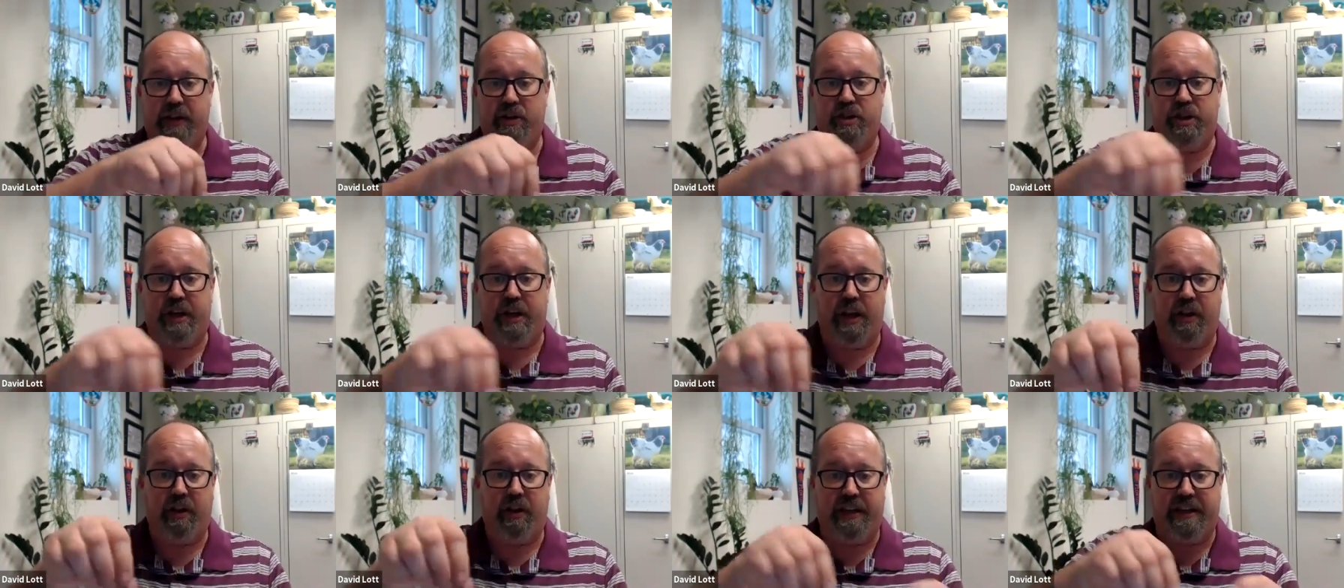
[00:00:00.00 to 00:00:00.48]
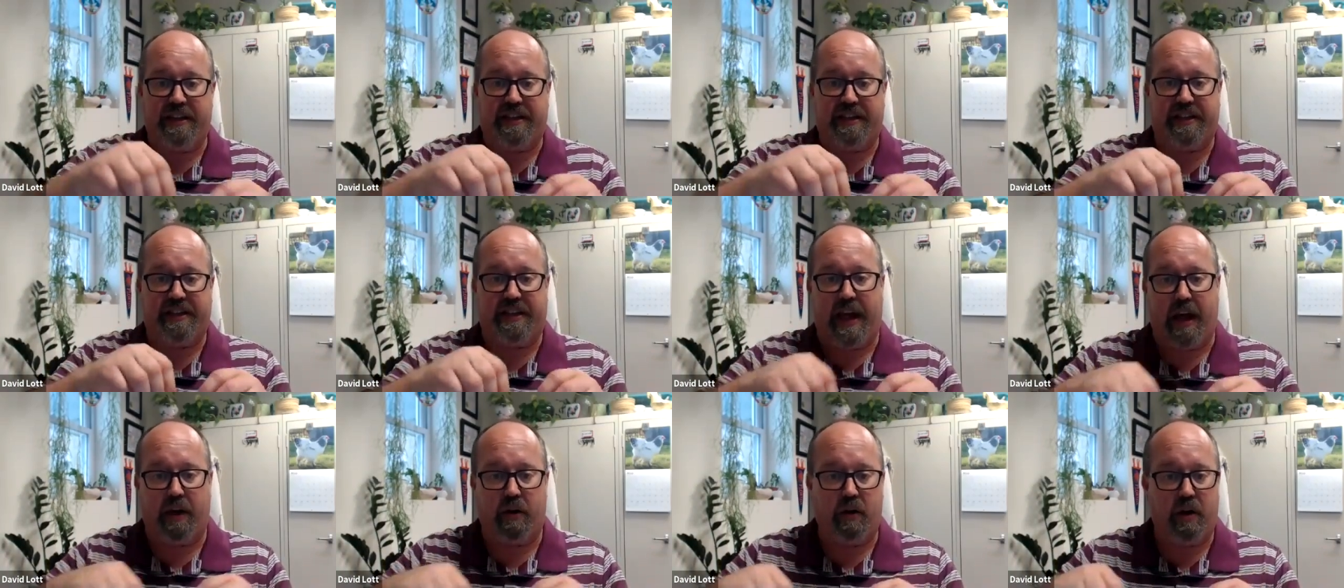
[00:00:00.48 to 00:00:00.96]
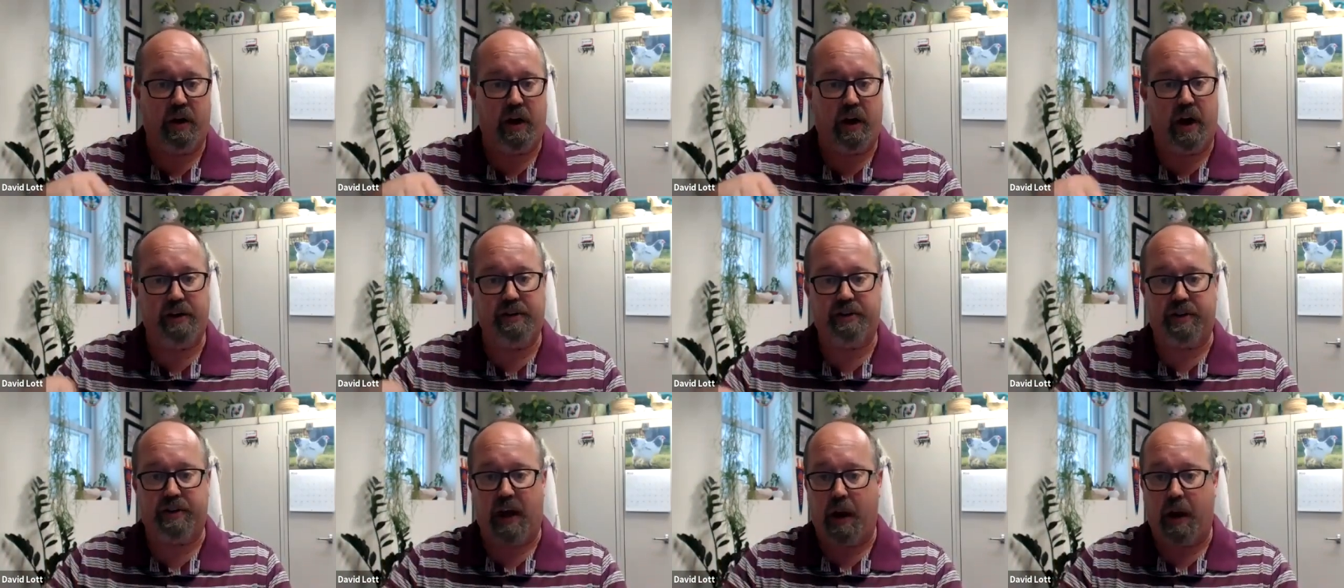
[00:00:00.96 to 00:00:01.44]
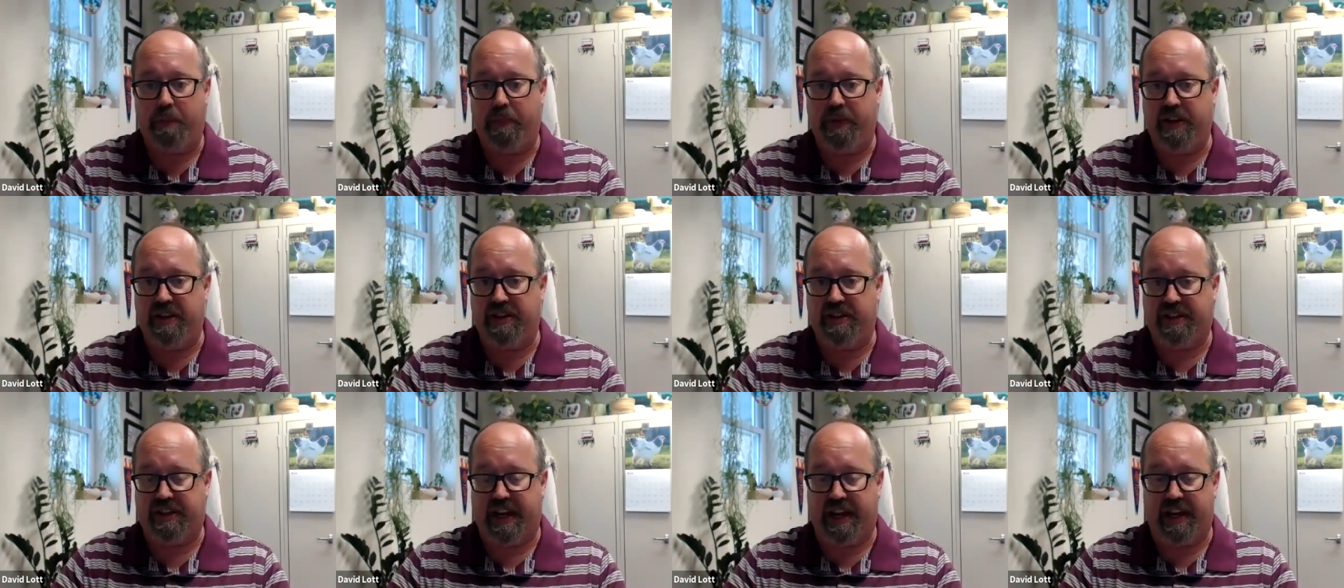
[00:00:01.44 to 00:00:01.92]
gently scatter it on top of
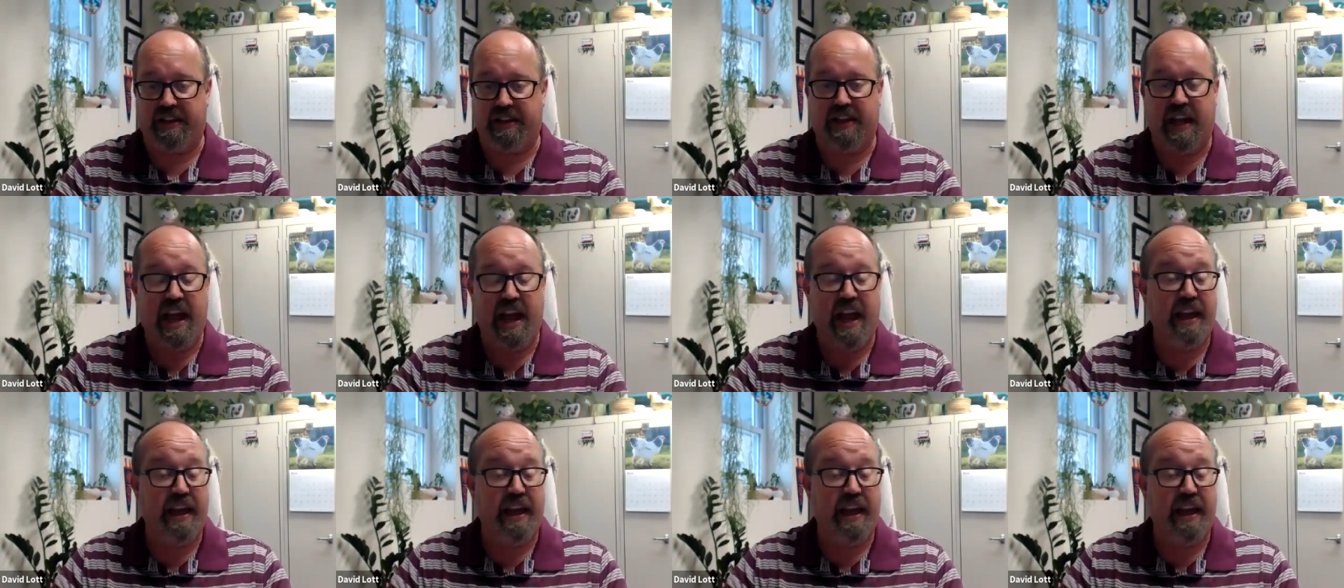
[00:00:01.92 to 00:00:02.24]
the seeds.